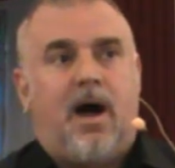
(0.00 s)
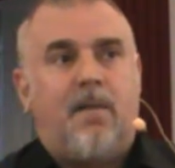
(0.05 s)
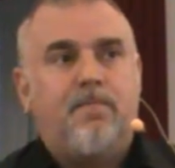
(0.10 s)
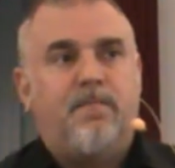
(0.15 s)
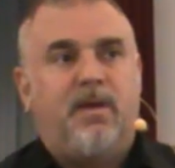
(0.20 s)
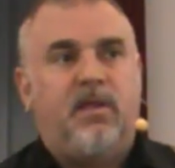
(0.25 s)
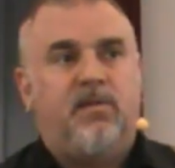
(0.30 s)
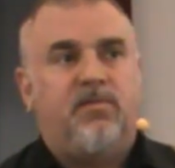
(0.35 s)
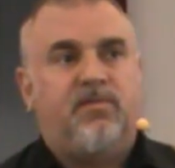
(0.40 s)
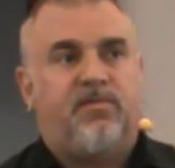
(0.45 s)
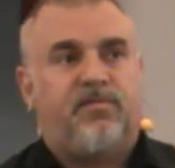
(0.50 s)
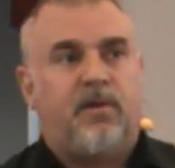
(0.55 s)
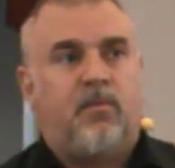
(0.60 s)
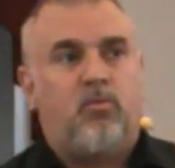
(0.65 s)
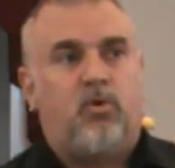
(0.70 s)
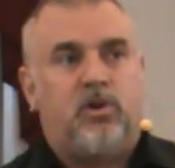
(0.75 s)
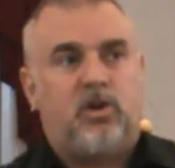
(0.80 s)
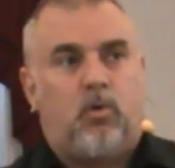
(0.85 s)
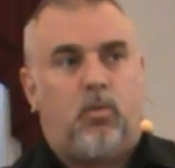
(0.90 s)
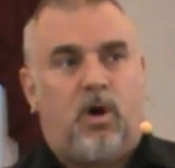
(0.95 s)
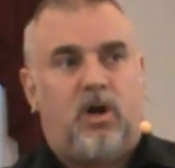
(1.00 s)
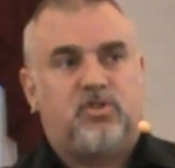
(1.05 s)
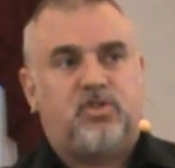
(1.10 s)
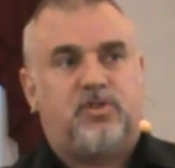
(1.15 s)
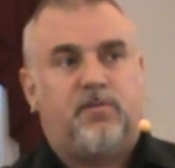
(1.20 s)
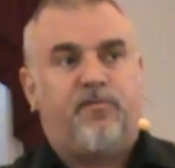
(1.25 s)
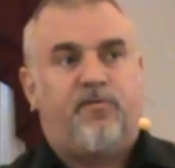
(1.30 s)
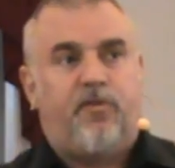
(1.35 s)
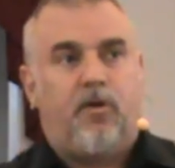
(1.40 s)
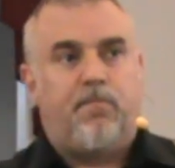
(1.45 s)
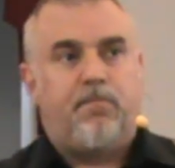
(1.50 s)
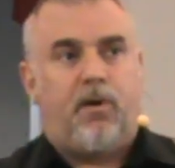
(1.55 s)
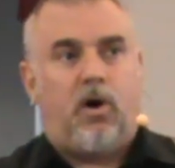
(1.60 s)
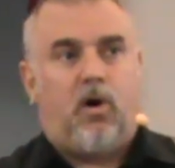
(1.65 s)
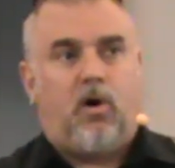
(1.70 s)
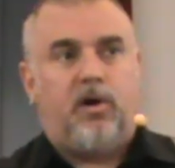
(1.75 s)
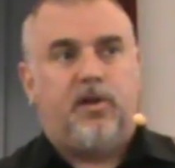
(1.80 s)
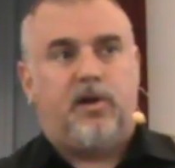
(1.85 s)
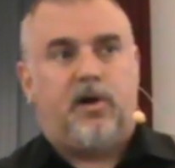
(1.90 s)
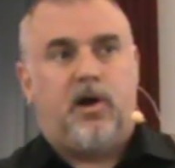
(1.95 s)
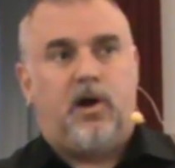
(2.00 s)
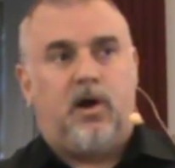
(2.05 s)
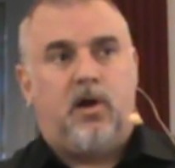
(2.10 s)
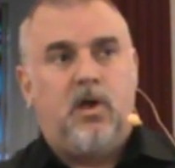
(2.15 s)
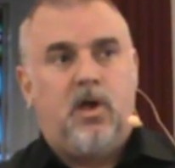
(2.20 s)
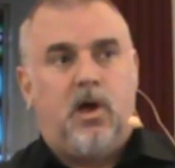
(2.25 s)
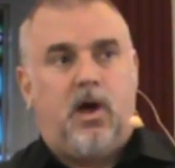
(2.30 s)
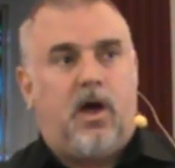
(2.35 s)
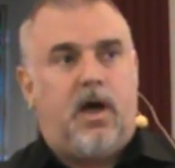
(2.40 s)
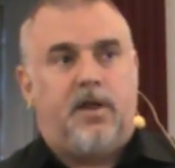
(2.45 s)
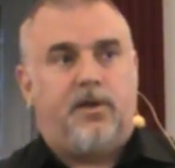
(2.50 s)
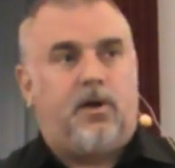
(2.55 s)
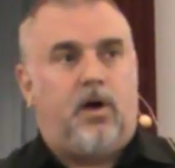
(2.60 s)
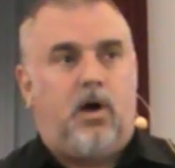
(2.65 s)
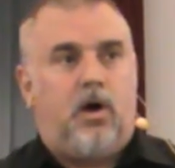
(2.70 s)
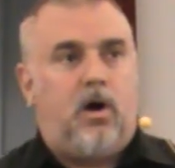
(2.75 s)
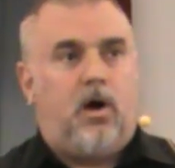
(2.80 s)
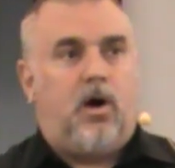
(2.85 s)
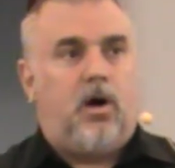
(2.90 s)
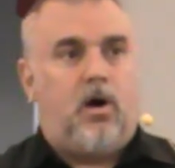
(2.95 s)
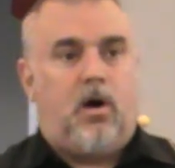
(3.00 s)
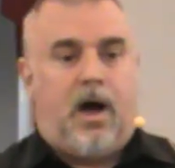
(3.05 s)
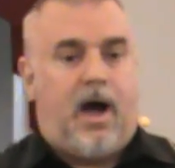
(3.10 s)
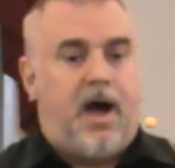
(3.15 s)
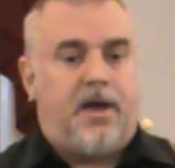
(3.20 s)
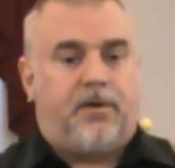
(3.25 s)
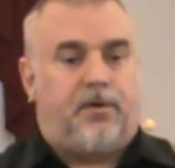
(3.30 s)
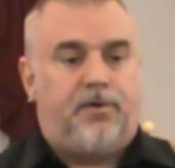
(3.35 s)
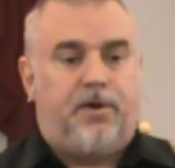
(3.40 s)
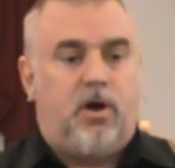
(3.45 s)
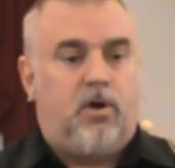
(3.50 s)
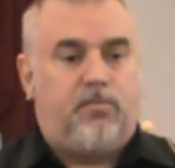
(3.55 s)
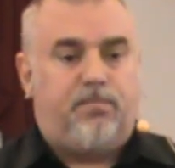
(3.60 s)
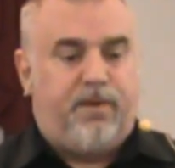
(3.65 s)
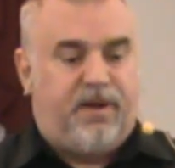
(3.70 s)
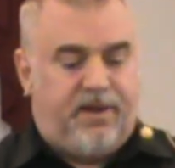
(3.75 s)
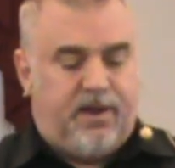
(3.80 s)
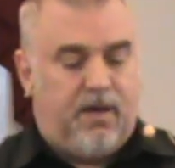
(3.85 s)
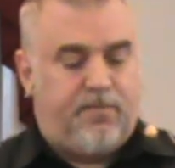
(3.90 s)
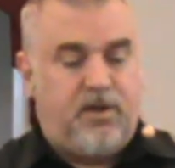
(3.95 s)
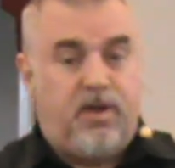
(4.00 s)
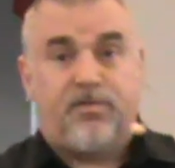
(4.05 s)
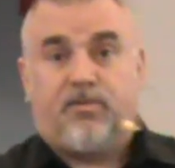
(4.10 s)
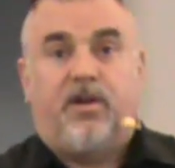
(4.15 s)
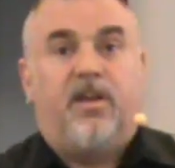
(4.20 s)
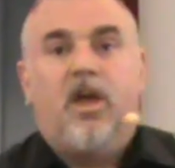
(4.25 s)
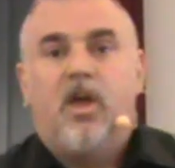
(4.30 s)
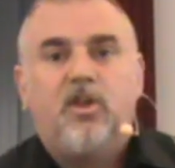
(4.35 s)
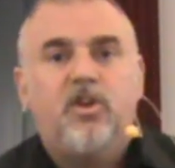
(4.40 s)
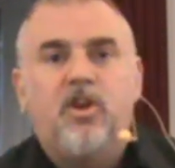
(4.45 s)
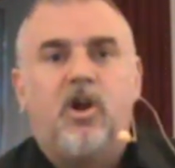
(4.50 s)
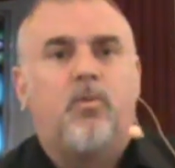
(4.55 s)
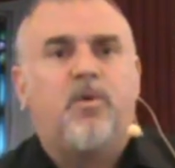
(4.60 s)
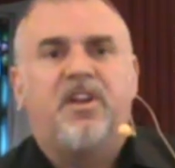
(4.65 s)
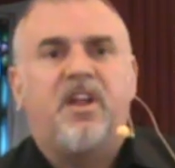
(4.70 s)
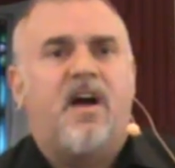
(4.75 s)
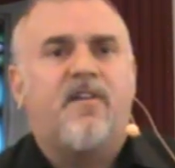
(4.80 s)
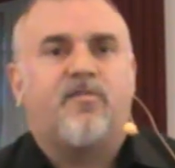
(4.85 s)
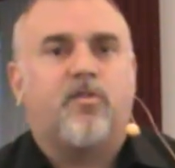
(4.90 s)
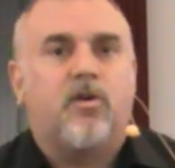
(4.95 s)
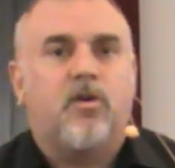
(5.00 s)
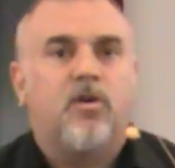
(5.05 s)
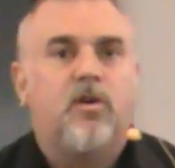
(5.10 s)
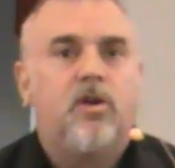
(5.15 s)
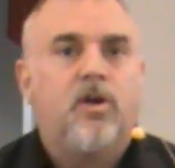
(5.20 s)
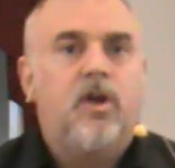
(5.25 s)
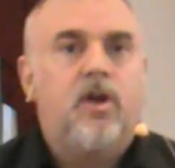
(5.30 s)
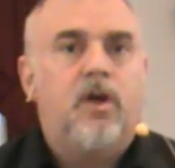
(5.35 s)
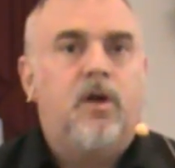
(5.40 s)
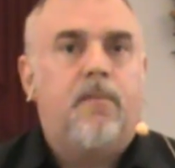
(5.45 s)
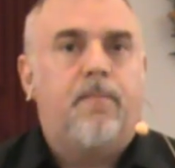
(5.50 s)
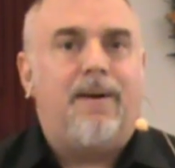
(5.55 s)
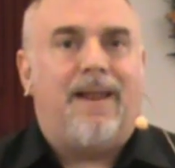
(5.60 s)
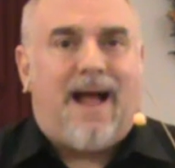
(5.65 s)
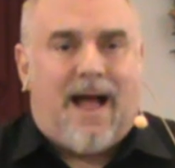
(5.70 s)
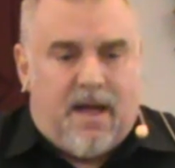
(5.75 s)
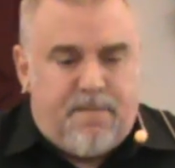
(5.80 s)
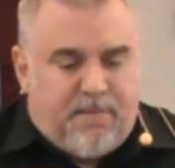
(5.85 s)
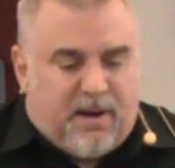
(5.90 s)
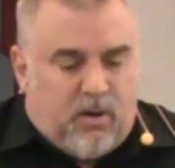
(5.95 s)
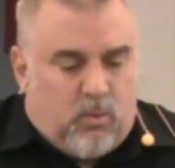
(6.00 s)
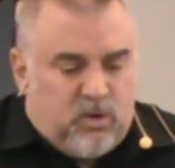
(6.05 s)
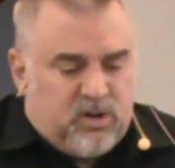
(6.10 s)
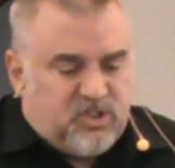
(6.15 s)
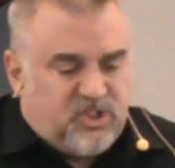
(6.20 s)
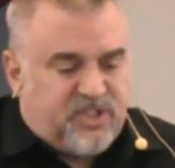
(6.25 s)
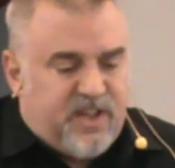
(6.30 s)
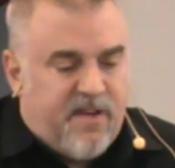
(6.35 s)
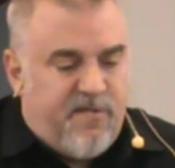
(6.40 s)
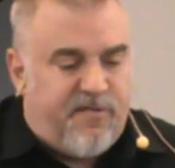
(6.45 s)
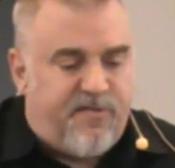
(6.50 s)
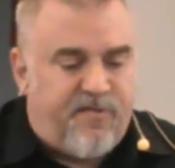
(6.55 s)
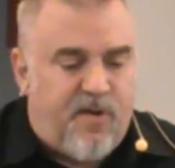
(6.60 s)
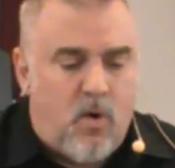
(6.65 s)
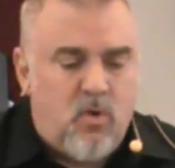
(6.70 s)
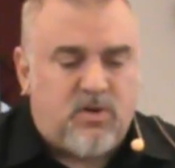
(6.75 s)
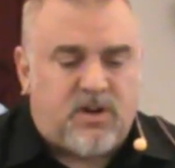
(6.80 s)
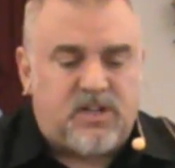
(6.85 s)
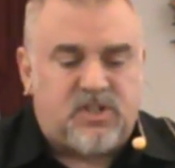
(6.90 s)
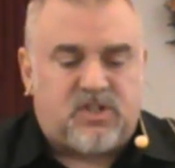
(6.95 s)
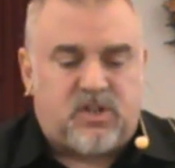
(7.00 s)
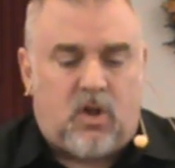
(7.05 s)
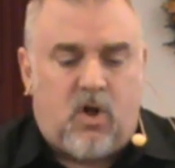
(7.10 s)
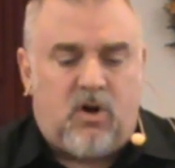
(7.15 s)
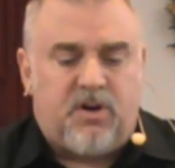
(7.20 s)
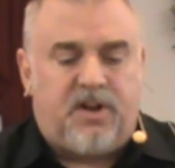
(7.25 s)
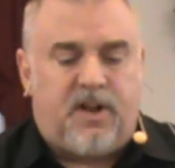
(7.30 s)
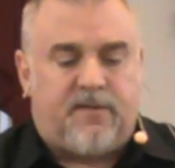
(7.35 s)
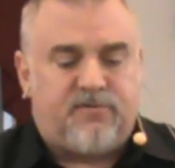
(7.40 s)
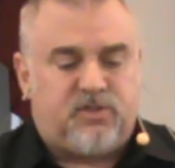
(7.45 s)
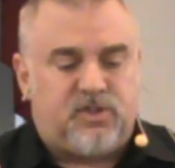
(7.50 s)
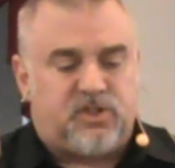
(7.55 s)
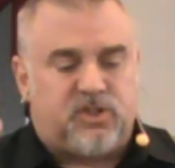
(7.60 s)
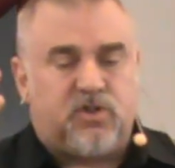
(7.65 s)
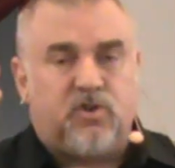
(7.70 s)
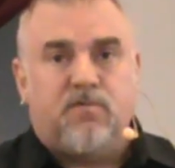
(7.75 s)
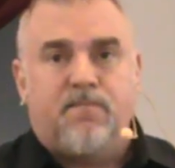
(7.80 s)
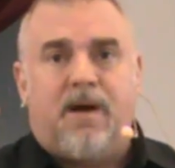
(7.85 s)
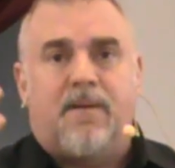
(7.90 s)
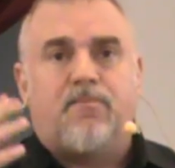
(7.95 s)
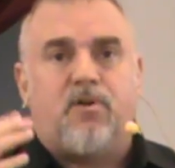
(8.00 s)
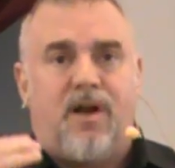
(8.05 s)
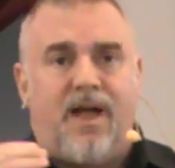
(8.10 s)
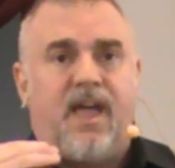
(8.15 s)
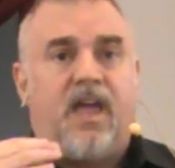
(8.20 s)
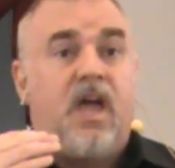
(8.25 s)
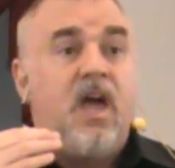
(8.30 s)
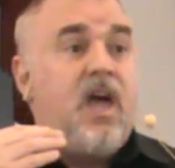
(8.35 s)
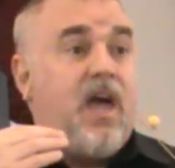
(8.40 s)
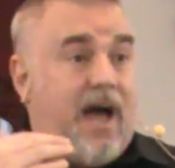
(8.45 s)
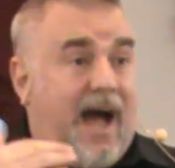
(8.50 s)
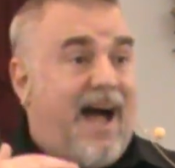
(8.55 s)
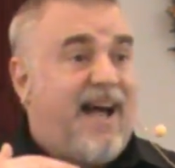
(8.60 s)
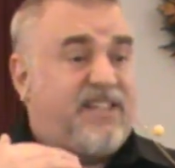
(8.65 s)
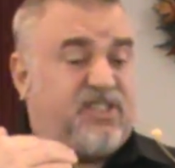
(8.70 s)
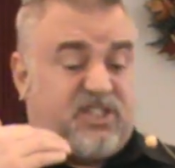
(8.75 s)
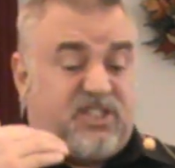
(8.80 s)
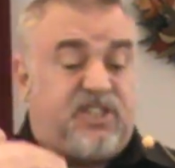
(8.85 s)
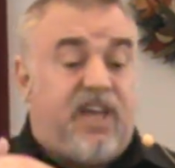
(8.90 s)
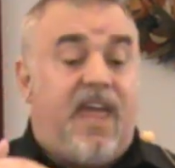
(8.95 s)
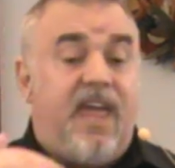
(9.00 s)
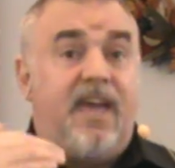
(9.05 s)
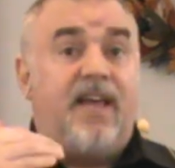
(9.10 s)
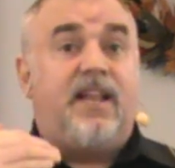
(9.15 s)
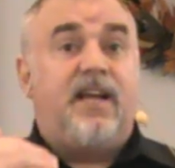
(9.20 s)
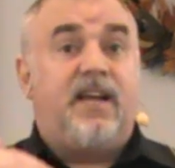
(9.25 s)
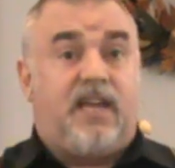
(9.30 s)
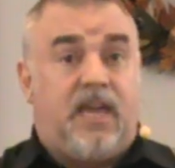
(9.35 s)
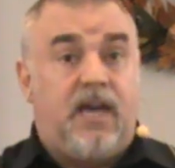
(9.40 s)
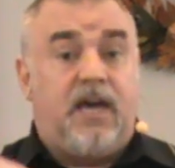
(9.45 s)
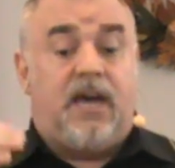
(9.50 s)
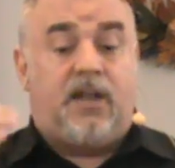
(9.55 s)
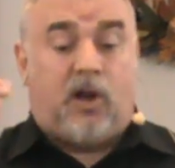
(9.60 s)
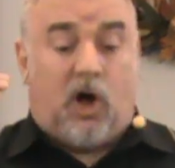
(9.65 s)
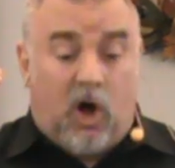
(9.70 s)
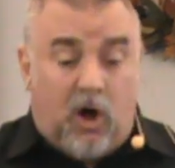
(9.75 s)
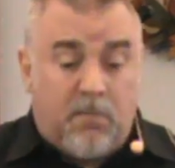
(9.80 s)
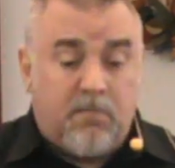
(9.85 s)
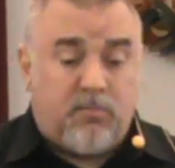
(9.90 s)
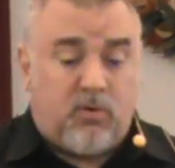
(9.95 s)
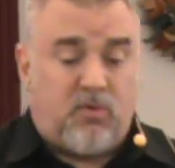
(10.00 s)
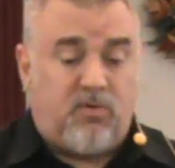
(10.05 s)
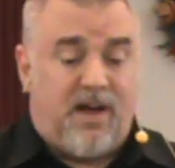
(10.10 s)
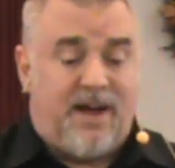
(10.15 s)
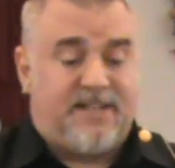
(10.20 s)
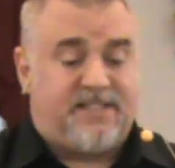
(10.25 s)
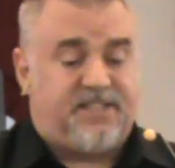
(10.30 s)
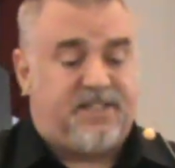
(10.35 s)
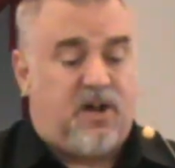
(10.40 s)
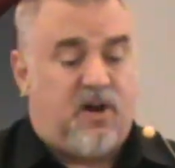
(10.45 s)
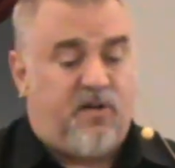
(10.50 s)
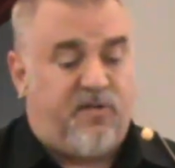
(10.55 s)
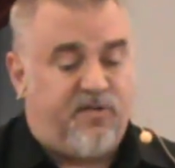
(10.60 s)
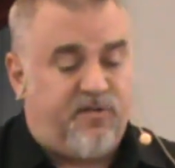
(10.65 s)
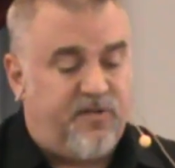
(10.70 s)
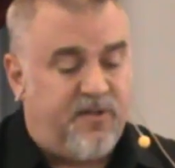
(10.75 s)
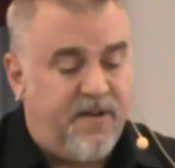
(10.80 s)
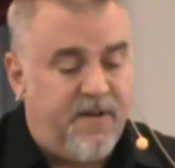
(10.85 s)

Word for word: I'm meeting someone to watch some football at, uh, at uh, I don't know, BW3. You know, whatever. But I, but I want to stay focused long enough just to remember, hey, I say it again, humble thyself.